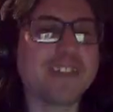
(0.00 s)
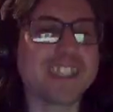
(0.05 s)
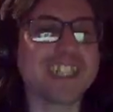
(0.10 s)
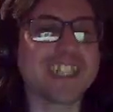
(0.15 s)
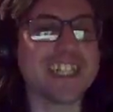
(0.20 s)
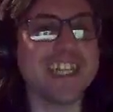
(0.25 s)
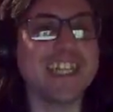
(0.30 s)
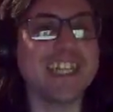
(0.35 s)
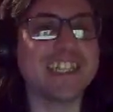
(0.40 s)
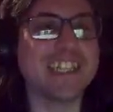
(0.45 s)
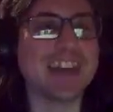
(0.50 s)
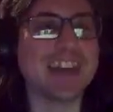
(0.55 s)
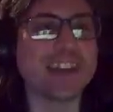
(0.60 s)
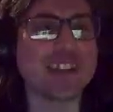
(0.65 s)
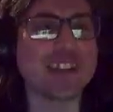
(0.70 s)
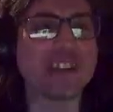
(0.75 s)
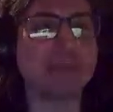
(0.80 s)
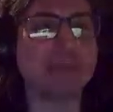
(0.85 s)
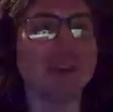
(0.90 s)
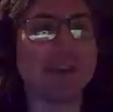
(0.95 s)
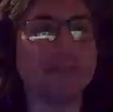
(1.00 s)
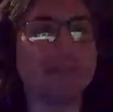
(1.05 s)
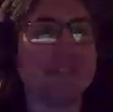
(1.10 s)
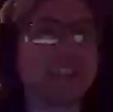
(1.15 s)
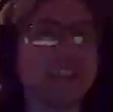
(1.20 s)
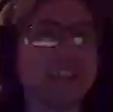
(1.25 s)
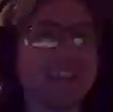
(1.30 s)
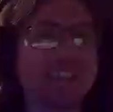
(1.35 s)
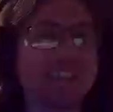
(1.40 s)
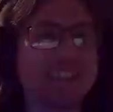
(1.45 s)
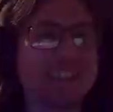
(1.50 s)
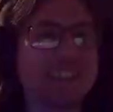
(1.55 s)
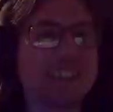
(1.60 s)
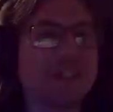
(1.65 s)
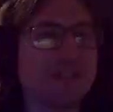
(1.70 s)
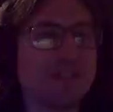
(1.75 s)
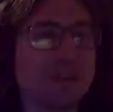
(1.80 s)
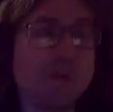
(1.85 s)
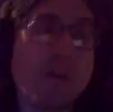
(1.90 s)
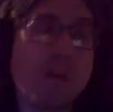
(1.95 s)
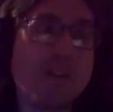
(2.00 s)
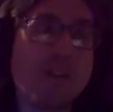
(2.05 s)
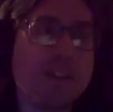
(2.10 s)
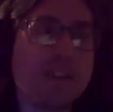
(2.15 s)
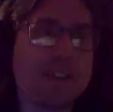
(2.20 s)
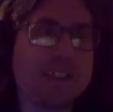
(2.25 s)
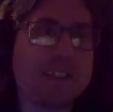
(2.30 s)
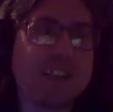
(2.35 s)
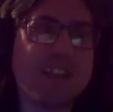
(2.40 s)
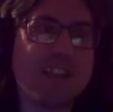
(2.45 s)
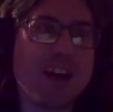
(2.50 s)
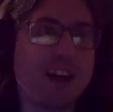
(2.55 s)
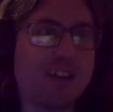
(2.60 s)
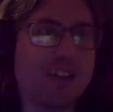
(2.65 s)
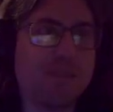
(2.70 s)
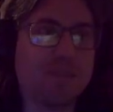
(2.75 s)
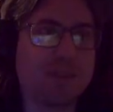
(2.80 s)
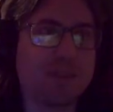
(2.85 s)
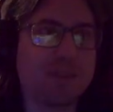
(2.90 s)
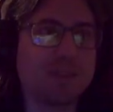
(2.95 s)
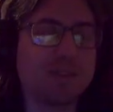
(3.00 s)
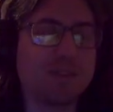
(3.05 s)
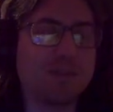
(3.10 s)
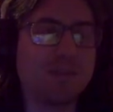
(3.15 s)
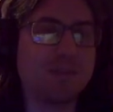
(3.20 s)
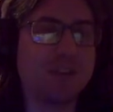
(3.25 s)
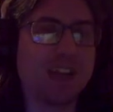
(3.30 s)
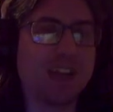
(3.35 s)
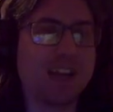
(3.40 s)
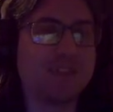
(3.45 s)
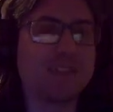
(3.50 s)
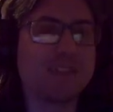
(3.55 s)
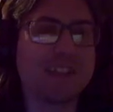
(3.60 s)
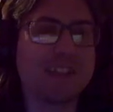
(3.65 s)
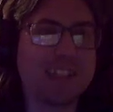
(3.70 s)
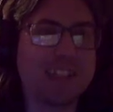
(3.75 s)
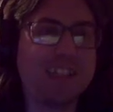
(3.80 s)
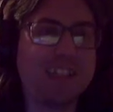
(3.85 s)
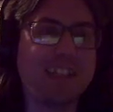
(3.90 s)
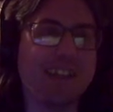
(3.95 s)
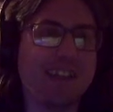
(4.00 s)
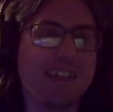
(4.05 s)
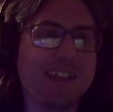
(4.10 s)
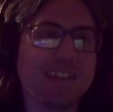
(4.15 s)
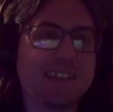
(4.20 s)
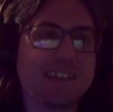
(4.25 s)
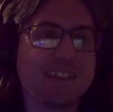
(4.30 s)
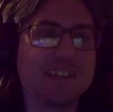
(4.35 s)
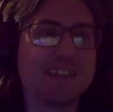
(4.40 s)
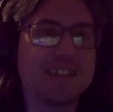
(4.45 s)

to cheese out of the map to get the stuff. I want the stuff, but I don't want to have to cheese.